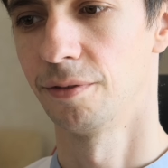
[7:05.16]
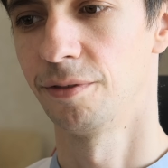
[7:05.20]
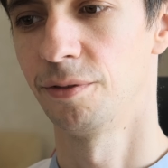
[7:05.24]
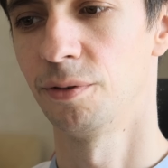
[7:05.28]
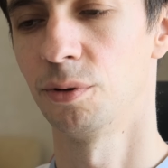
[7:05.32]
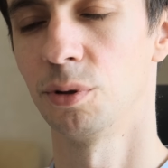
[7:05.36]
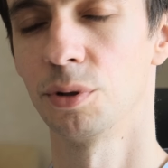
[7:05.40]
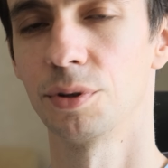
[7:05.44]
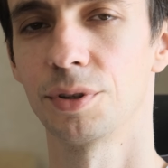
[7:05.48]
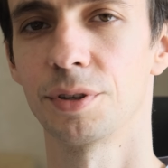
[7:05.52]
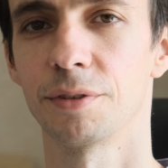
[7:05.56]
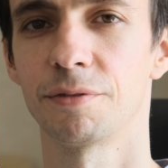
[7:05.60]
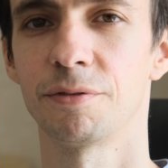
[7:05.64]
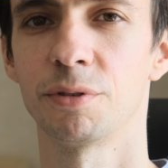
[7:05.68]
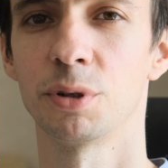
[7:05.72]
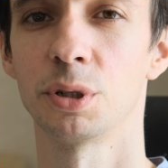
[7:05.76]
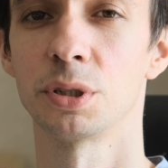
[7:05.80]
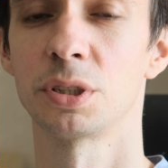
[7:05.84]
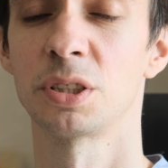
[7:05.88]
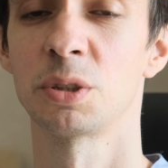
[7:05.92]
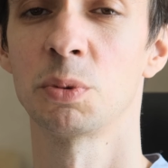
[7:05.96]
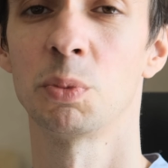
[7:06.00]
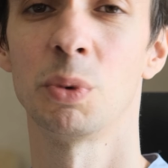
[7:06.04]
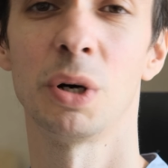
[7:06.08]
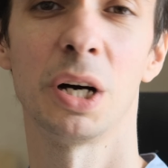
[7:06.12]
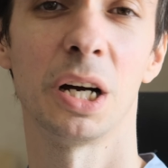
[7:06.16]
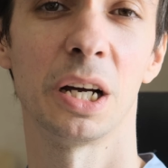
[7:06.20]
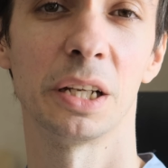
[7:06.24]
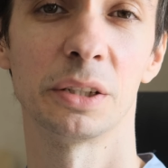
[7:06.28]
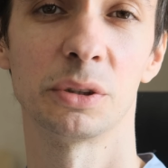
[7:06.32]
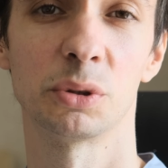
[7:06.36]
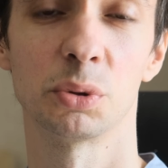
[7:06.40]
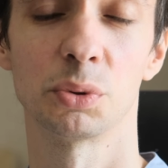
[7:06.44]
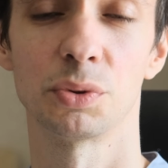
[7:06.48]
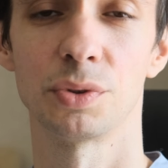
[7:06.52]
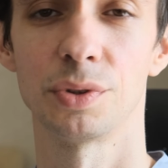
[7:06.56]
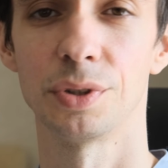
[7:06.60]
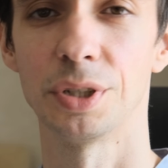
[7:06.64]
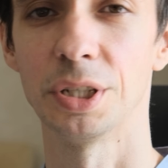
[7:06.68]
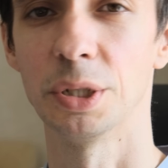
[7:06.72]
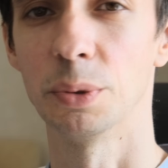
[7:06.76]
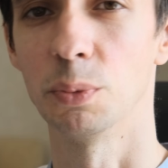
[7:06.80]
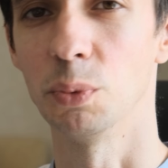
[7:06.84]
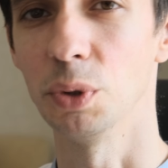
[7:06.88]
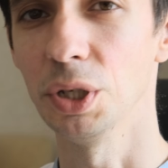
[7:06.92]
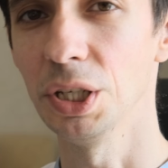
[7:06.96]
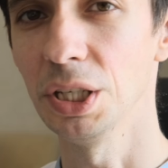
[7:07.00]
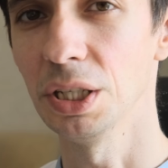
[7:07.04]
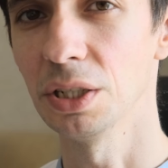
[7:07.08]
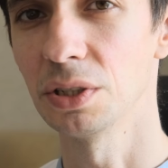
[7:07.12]
for the first 1 to 3
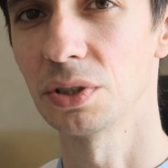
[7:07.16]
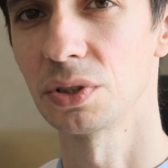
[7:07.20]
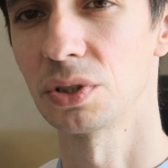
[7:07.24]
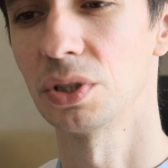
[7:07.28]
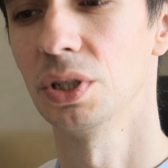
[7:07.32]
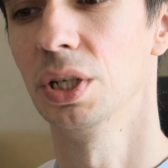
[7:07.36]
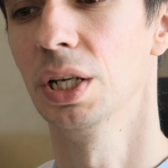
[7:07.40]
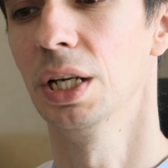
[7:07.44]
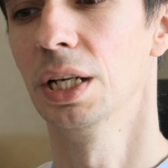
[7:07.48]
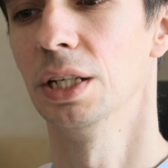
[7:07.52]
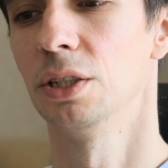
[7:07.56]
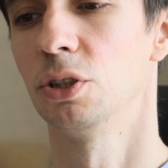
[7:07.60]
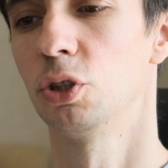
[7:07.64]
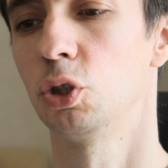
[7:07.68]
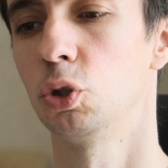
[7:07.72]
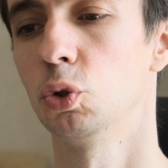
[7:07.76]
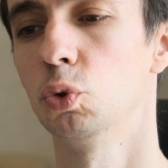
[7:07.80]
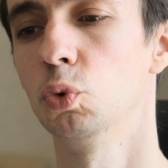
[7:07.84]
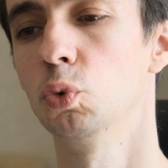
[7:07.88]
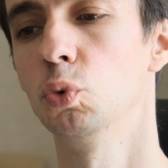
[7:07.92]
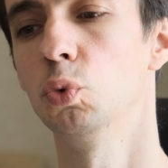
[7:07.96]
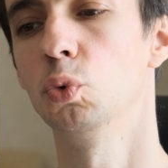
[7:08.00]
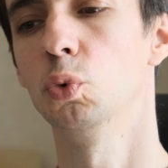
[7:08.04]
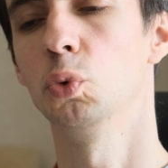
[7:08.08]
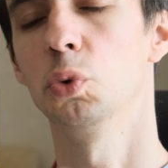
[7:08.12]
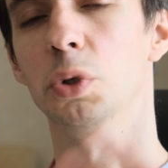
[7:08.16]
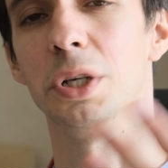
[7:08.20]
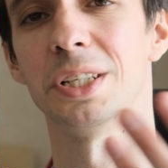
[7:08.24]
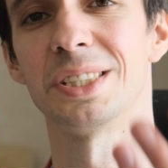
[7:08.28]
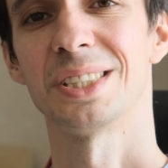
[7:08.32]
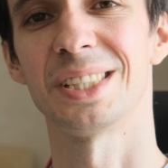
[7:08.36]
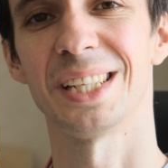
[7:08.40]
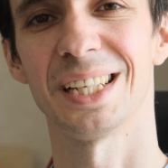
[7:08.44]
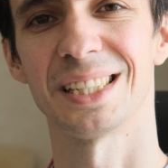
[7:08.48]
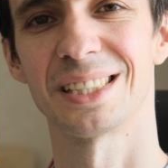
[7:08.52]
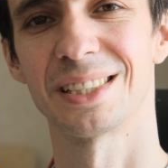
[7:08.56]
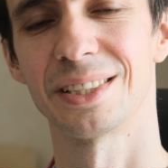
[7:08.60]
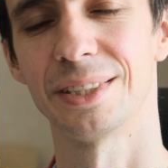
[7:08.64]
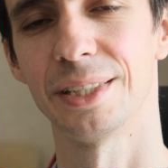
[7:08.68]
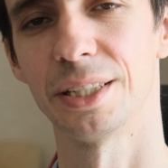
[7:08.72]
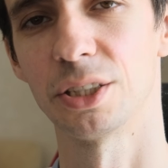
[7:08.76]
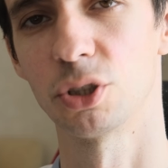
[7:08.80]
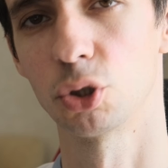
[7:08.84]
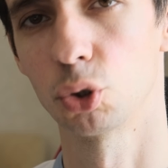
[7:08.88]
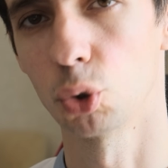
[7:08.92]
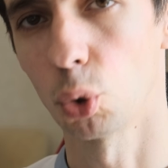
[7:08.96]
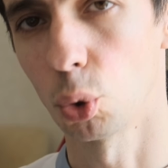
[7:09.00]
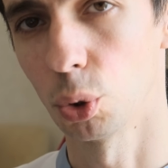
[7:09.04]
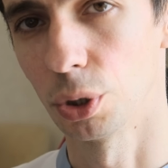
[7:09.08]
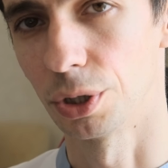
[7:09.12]
weeks to assess the
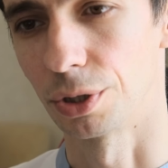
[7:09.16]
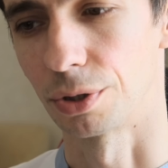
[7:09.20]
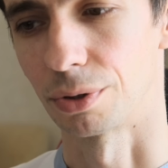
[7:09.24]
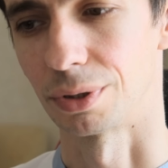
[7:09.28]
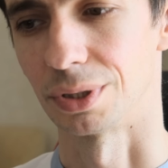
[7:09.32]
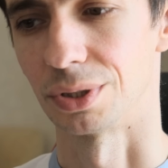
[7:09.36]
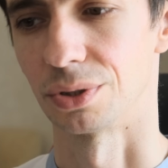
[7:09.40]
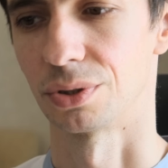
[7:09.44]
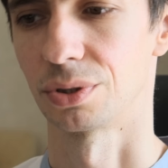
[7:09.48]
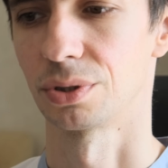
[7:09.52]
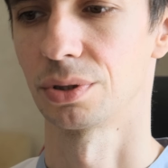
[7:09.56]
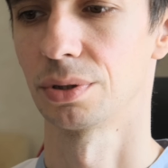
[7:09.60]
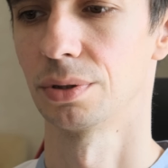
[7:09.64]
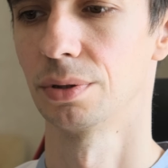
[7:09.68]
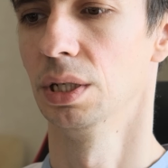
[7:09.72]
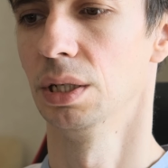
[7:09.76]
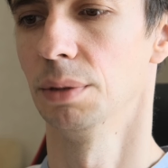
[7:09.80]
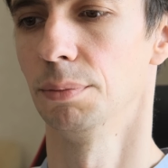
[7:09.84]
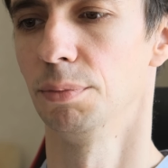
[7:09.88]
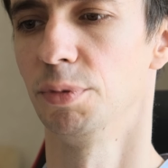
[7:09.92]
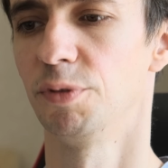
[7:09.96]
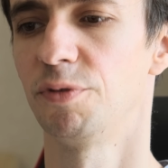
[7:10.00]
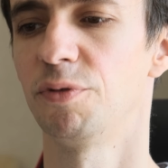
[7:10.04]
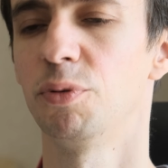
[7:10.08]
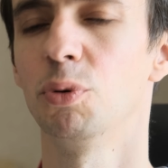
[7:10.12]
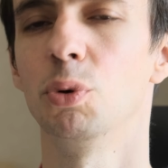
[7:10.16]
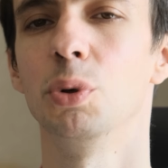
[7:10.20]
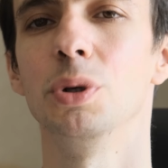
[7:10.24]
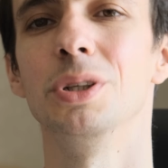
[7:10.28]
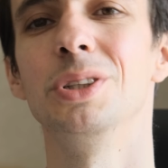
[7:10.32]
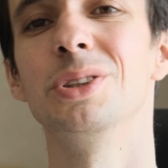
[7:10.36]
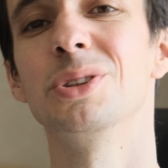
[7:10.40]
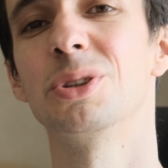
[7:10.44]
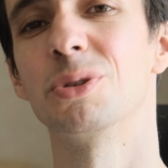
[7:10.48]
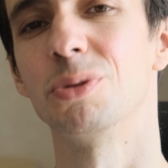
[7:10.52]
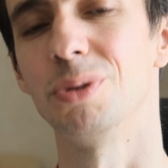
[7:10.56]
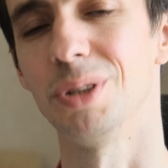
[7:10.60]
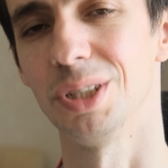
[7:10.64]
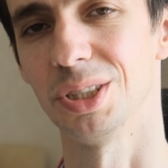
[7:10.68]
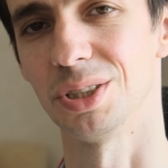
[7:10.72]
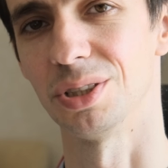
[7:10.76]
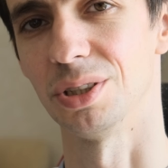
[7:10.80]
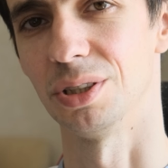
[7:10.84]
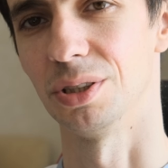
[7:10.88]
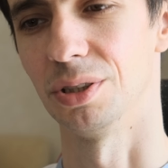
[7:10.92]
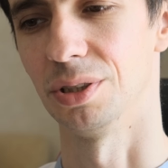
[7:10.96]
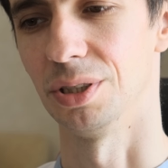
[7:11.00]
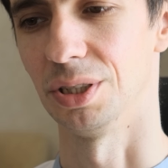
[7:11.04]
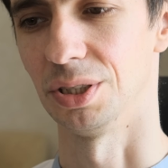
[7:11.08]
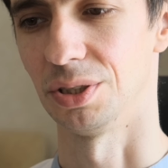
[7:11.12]
tolerance before
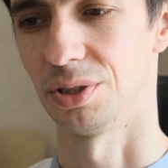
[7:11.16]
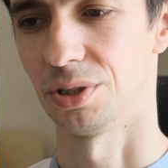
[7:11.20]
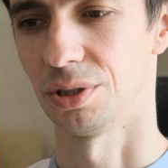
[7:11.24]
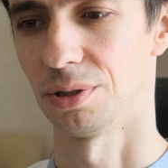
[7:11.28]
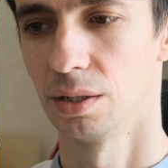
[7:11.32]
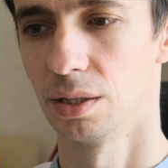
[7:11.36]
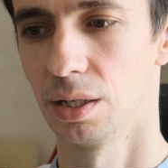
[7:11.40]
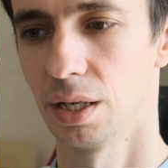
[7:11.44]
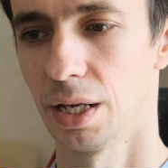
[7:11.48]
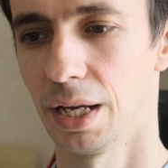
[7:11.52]
increasing this.